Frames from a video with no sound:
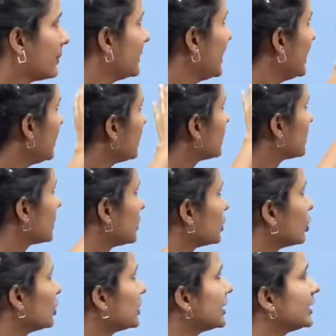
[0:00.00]
in
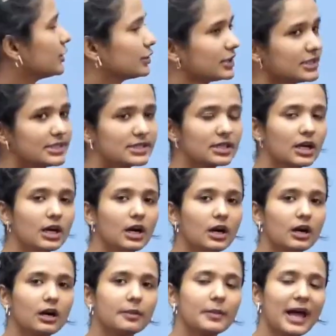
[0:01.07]
corollary to this,
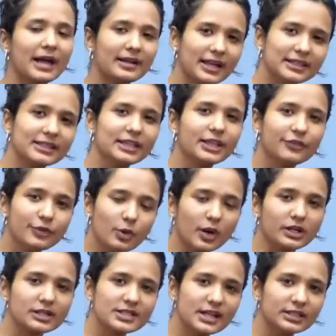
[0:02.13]
and I think if you
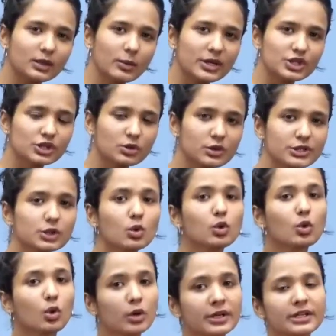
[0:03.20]
understand the question also,
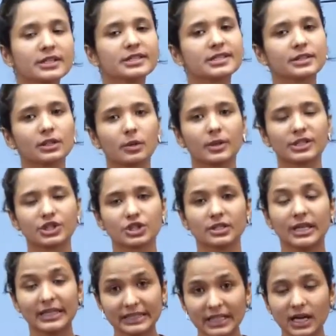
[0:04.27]
coherence in the
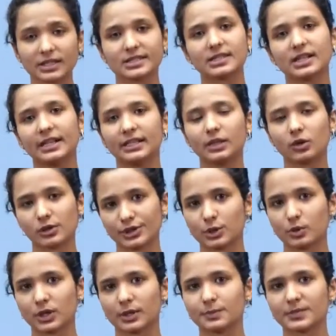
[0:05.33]
question, in the answer writing
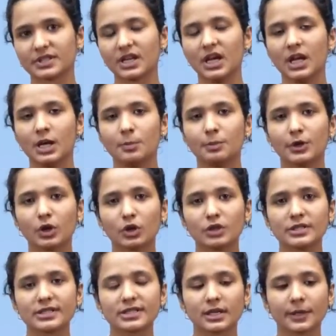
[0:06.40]
also comes.
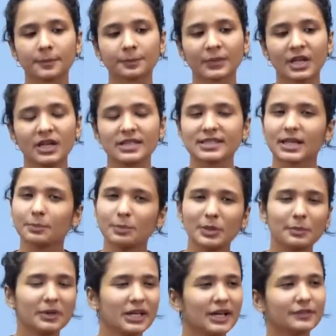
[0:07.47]
Because some
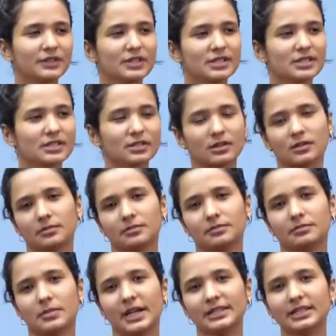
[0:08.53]
people have this,
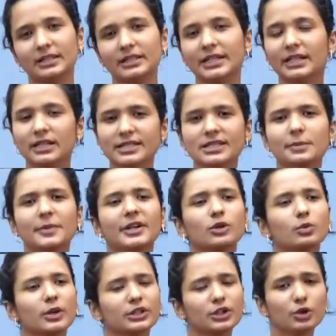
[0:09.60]
I think, needless debate
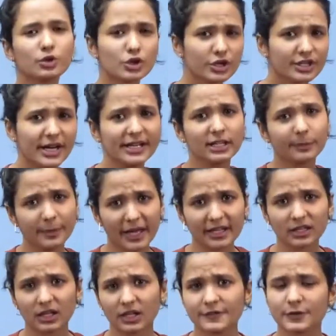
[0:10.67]
on whether you should write in
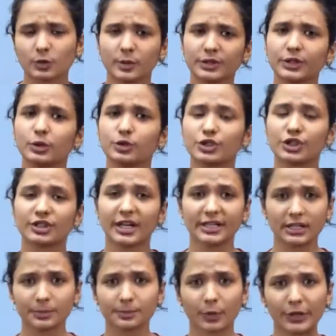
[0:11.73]
paragraphs or whether you should write
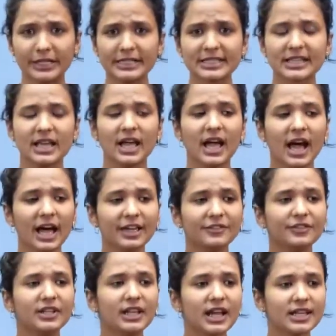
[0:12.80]
in points. I
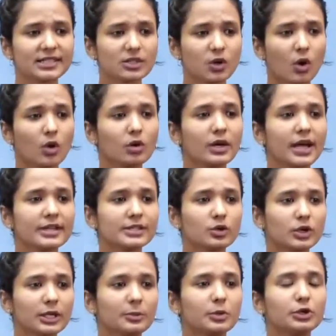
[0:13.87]
feel as long as
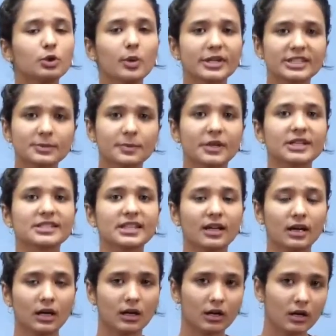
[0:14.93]
you're able to express
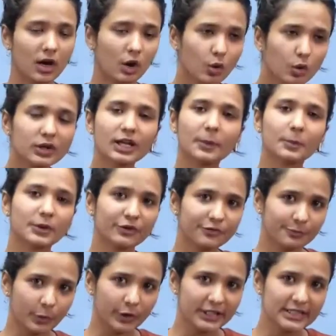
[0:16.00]
a good number
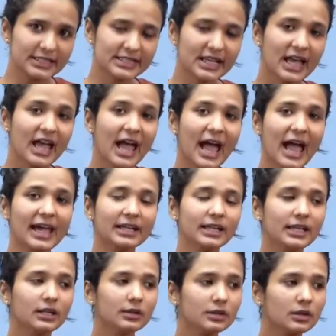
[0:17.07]
of points and
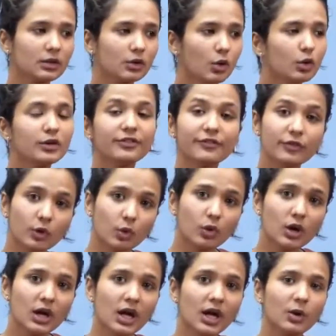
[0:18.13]
in a good
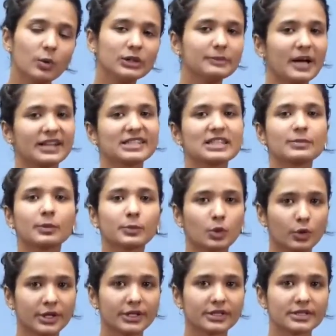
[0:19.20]
flow with maximum
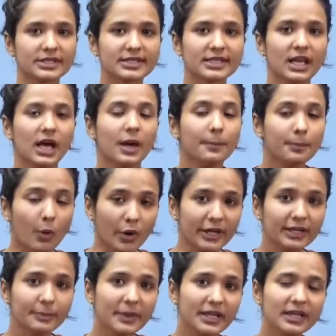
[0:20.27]
coherence.
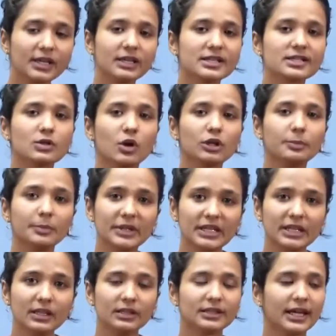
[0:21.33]
Point making does not
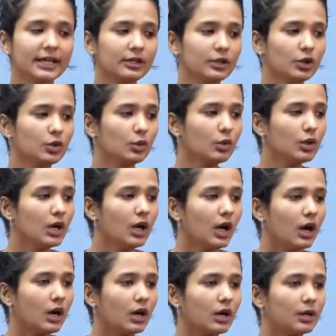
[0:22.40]
mean that,
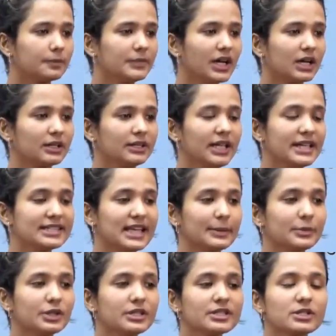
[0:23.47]
the
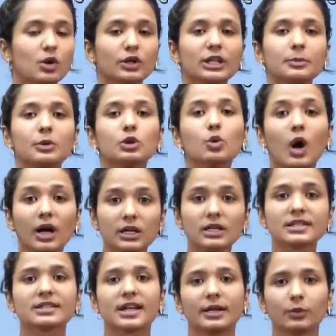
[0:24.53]
examiner is not able to
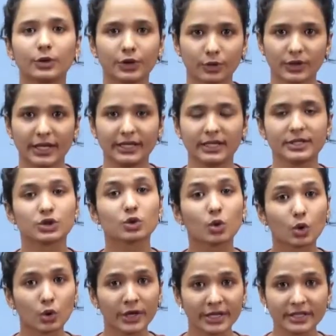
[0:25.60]
understand what you're writing. So
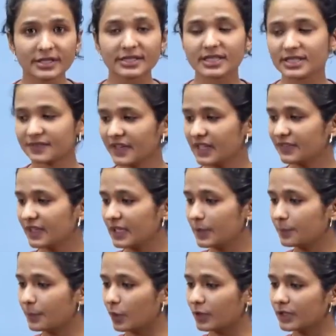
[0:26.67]
coherence is very, very
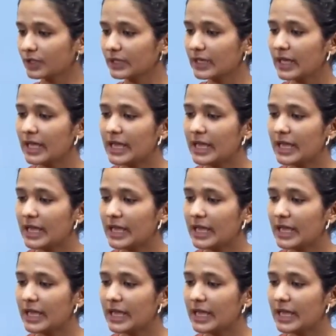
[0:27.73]
important.